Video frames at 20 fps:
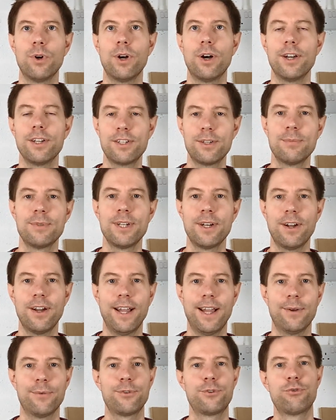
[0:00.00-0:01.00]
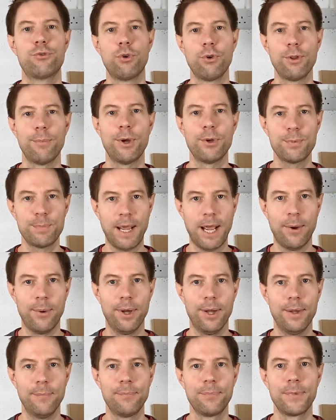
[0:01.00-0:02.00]
items in our house draw the most
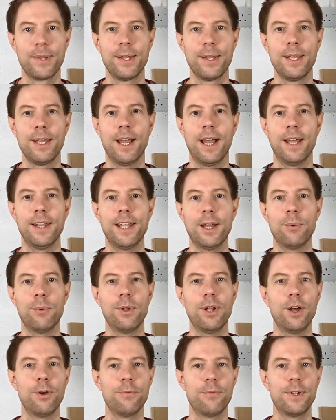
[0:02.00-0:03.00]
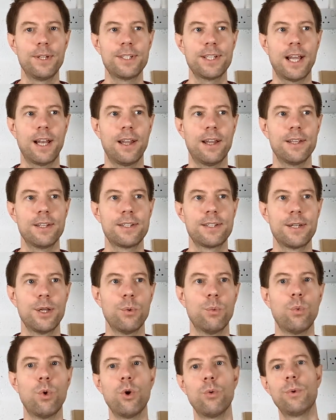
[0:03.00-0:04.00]
power, and that will hopefully tell us
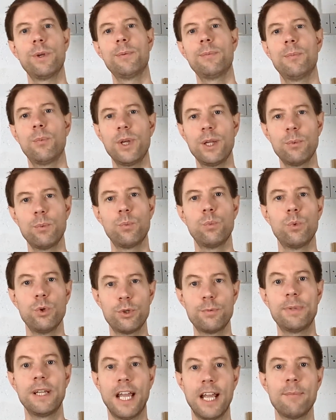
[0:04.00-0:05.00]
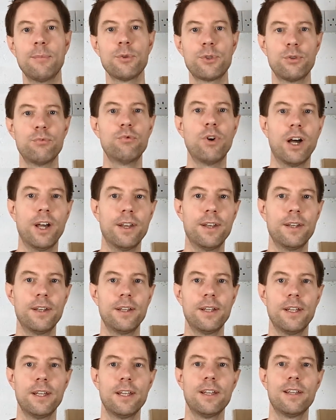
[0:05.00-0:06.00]
what we would be able to
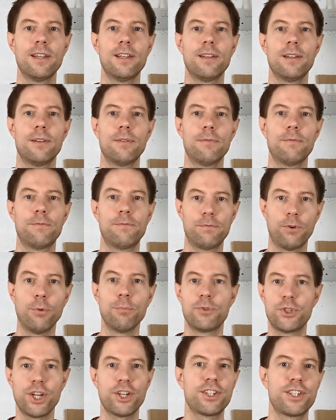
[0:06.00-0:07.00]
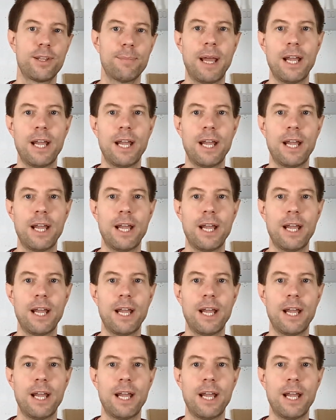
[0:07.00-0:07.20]
run from just the